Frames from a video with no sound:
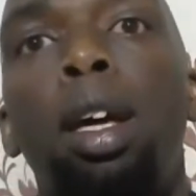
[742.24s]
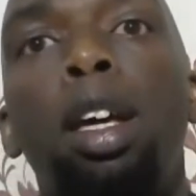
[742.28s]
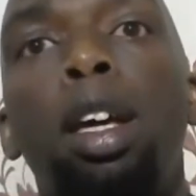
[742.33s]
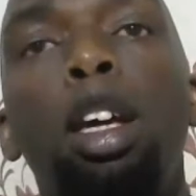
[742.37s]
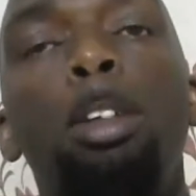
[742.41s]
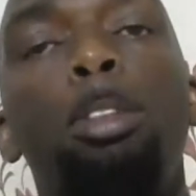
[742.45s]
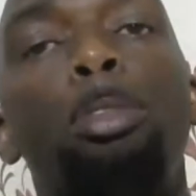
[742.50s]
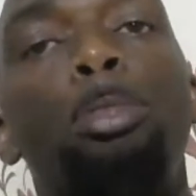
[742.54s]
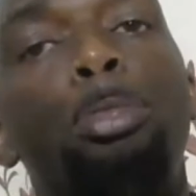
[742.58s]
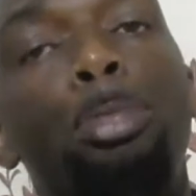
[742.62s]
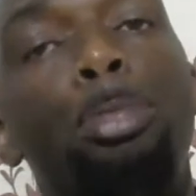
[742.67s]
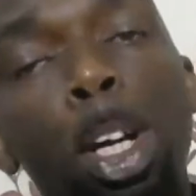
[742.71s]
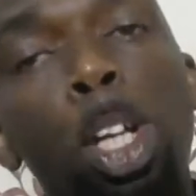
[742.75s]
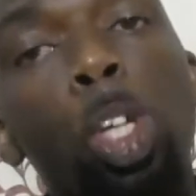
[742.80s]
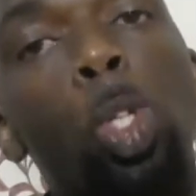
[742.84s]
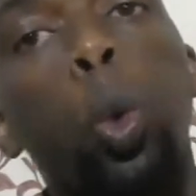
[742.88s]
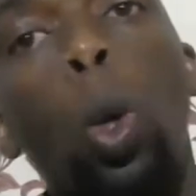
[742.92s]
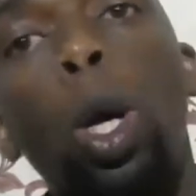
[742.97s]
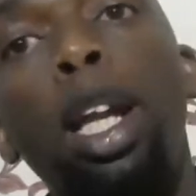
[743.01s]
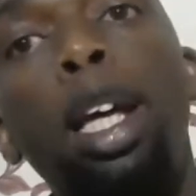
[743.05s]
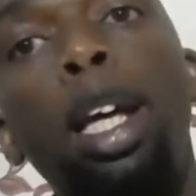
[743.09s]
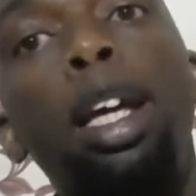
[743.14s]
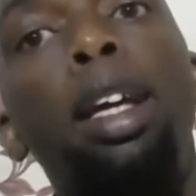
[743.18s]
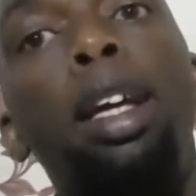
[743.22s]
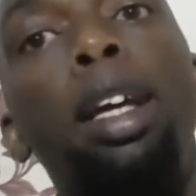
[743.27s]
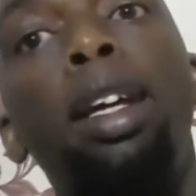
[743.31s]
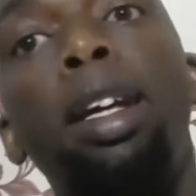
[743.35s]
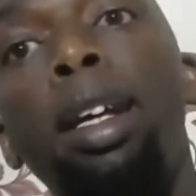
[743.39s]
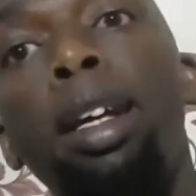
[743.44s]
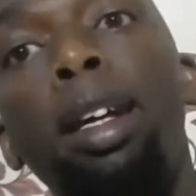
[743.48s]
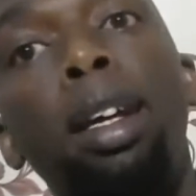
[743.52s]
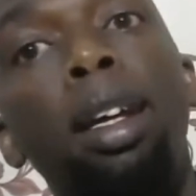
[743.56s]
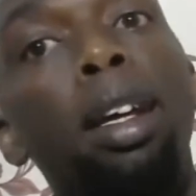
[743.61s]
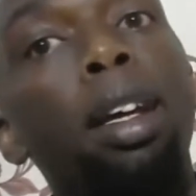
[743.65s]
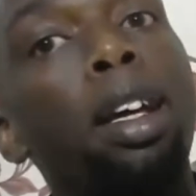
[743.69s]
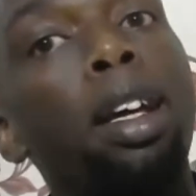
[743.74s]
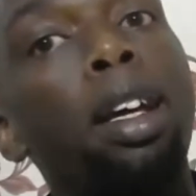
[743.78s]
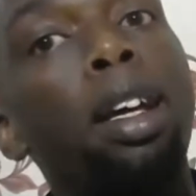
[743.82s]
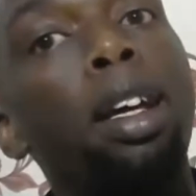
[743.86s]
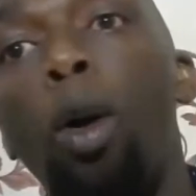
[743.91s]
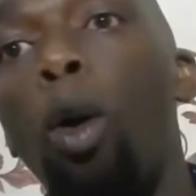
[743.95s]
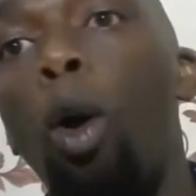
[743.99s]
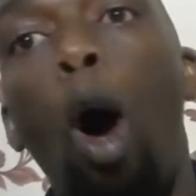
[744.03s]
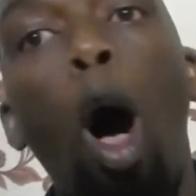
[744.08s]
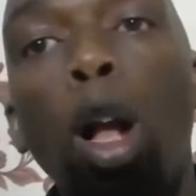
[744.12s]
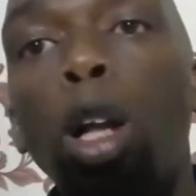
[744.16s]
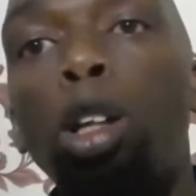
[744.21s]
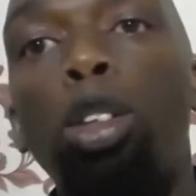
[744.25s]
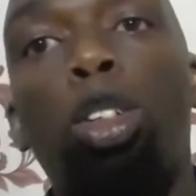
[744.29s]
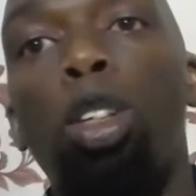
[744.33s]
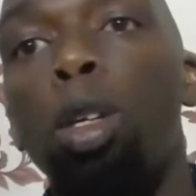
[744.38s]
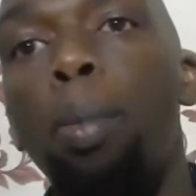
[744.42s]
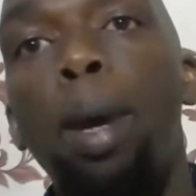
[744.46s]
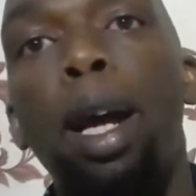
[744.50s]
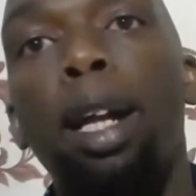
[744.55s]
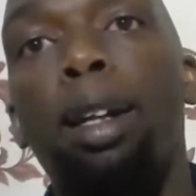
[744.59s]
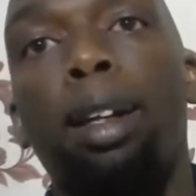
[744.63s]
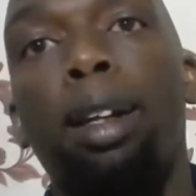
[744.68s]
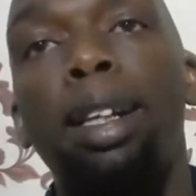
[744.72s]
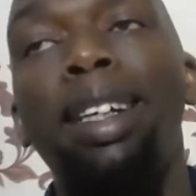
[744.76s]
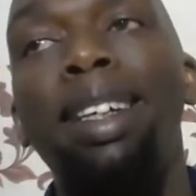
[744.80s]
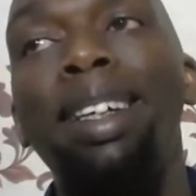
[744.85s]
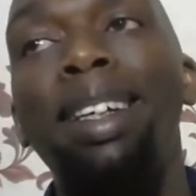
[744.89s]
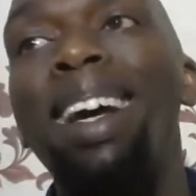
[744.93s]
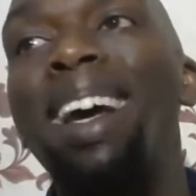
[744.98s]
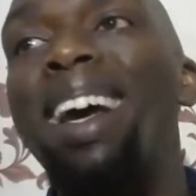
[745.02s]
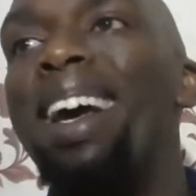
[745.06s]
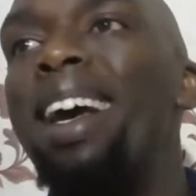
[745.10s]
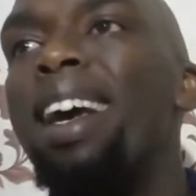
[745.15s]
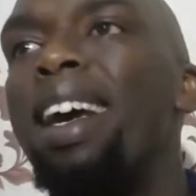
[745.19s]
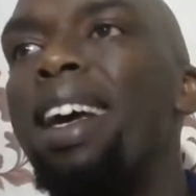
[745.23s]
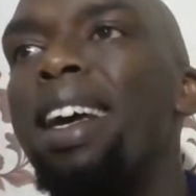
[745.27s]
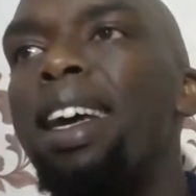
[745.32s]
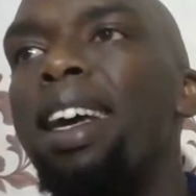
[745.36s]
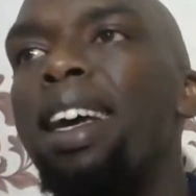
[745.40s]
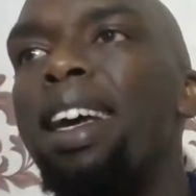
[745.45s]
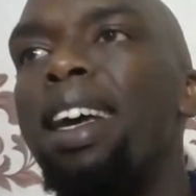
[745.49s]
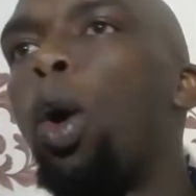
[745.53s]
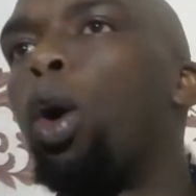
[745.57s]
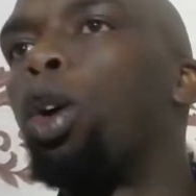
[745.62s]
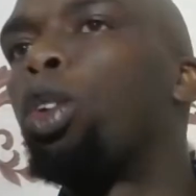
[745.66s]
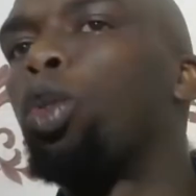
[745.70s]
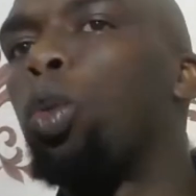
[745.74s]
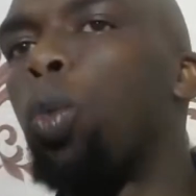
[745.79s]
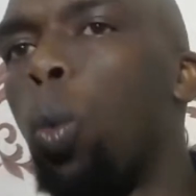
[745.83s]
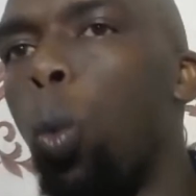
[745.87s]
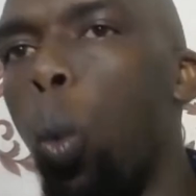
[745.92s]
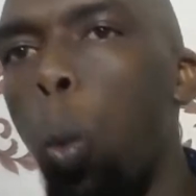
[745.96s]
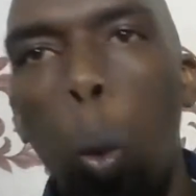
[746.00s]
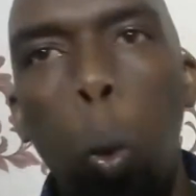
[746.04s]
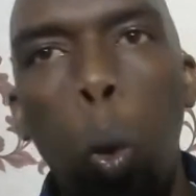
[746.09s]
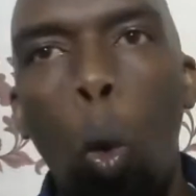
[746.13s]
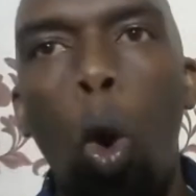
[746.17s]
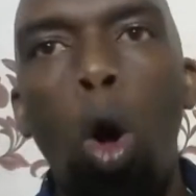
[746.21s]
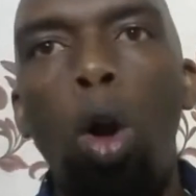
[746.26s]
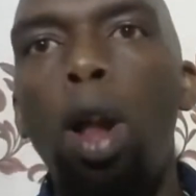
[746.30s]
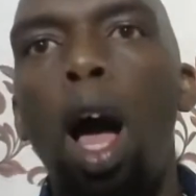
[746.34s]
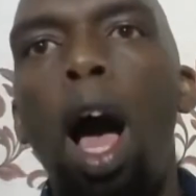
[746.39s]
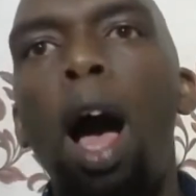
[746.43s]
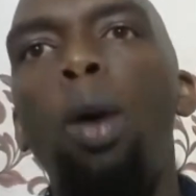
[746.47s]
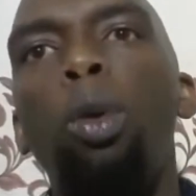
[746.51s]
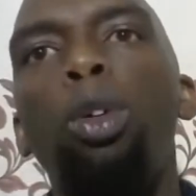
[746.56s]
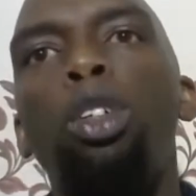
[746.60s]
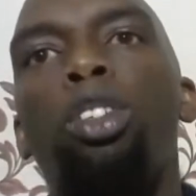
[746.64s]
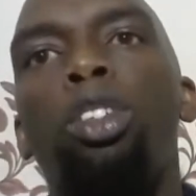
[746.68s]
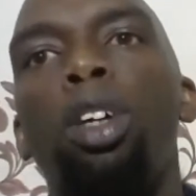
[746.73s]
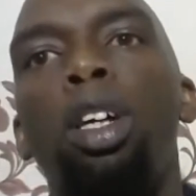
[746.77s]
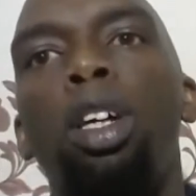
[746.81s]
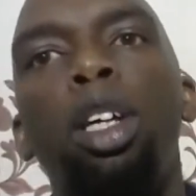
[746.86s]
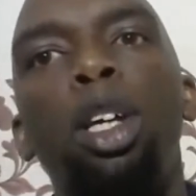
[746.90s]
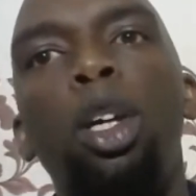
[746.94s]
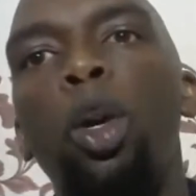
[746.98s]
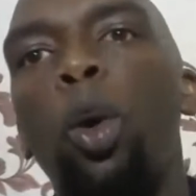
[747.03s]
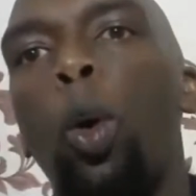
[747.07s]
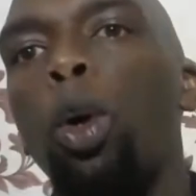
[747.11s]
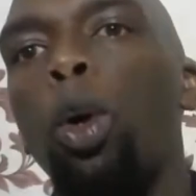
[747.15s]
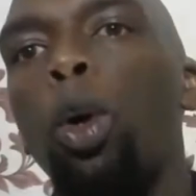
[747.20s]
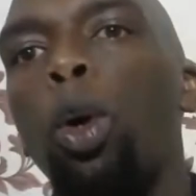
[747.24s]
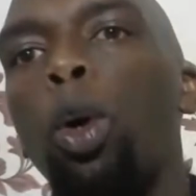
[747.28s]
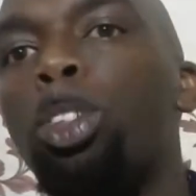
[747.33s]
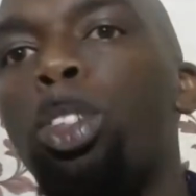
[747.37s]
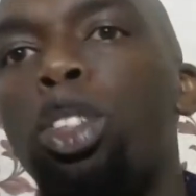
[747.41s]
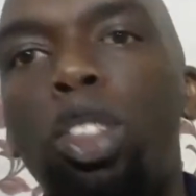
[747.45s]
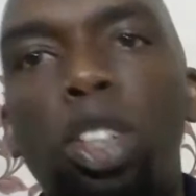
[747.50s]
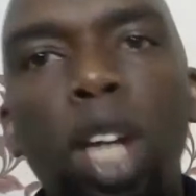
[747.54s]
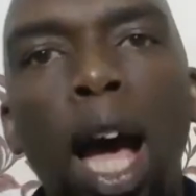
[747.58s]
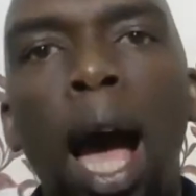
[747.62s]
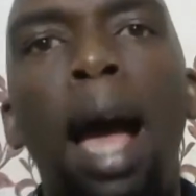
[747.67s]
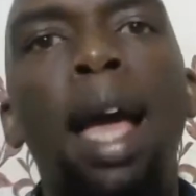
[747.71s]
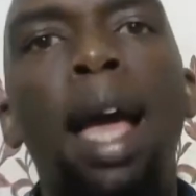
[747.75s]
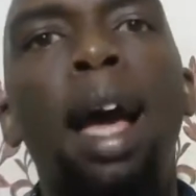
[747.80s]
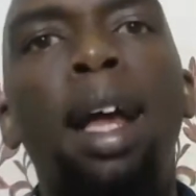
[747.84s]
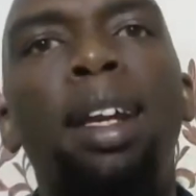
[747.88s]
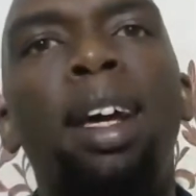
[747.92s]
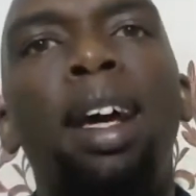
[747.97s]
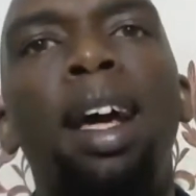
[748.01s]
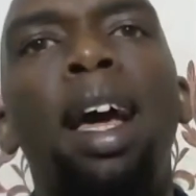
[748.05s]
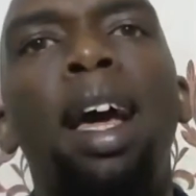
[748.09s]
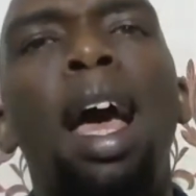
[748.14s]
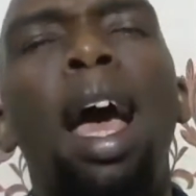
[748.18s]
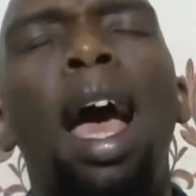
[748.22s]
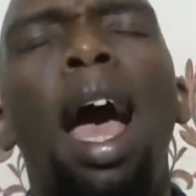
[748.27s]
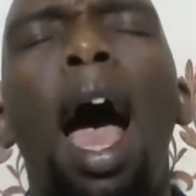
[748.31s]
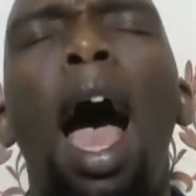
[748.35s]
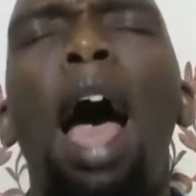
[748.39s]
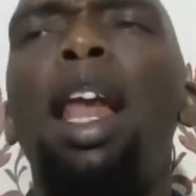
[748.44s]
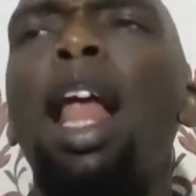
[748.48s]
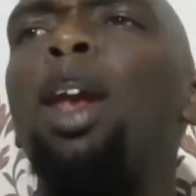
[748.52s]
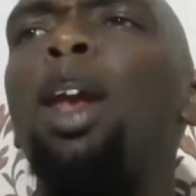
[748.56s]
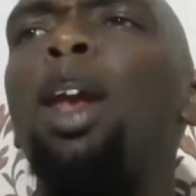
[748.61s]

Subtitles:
Eventually, you know, ultimately, he got worn out, he got tired, and